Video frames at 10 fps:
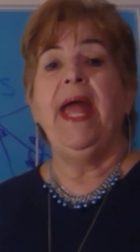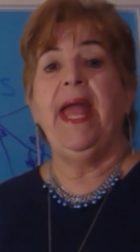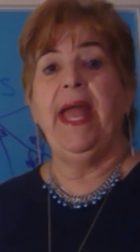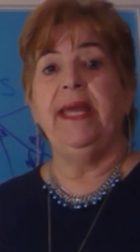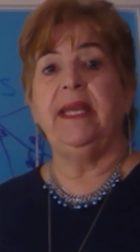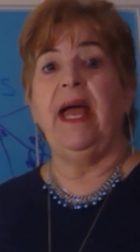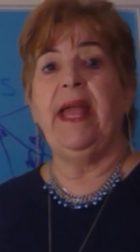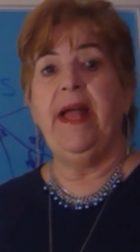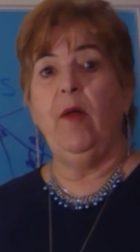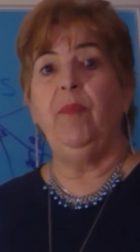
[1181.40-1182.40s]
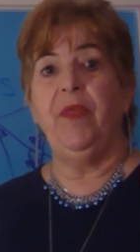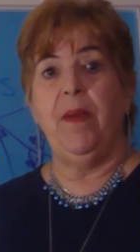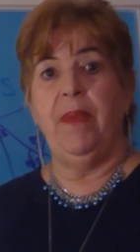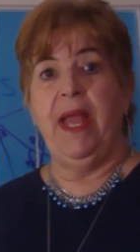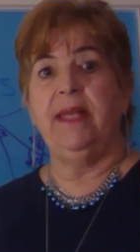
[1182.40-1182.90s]
and I helped
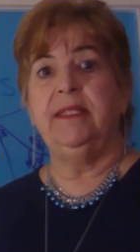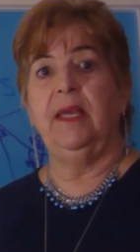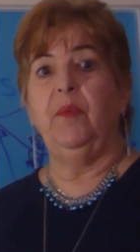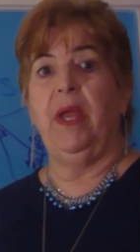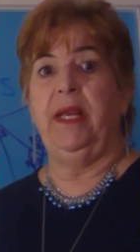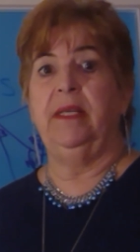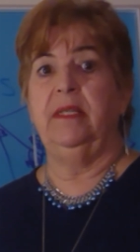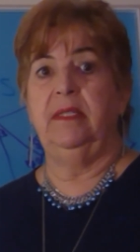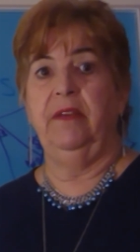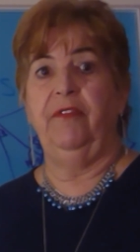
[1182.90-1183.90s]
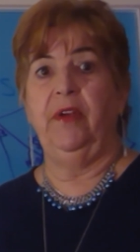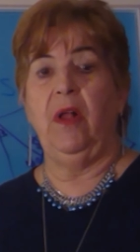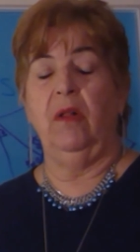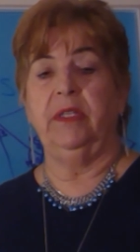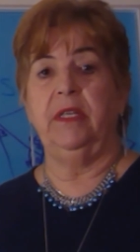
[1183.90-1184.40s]
them as they ran into
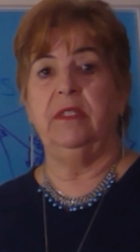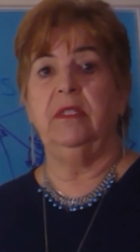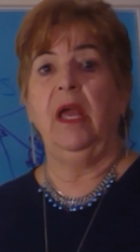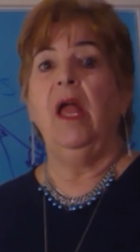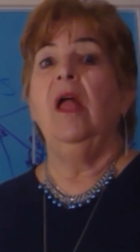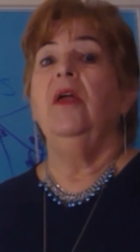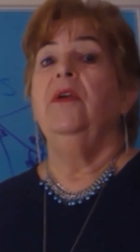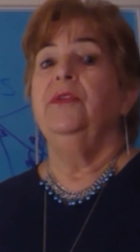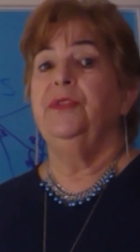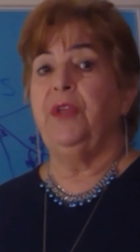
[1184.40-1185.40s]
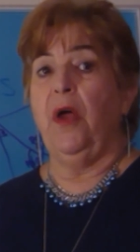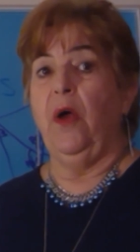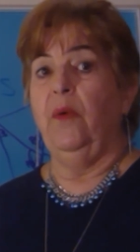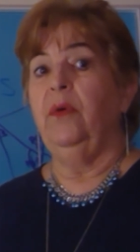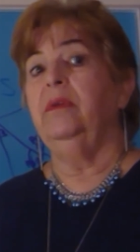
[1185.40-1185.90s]
difficulties.
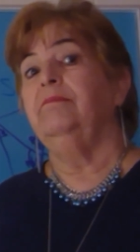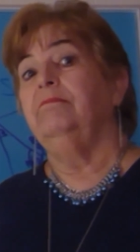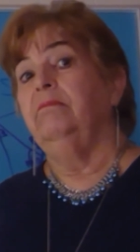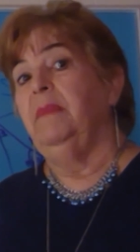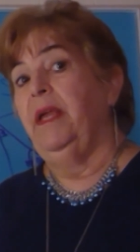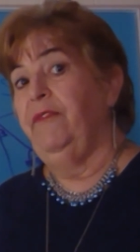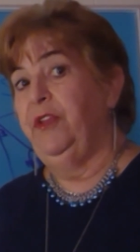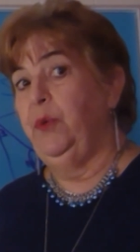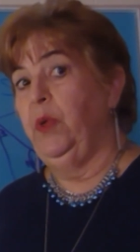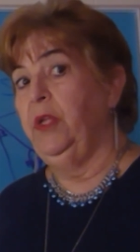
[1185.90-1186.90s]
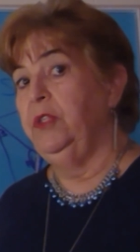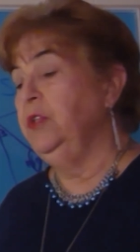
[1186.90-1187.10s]
So if you can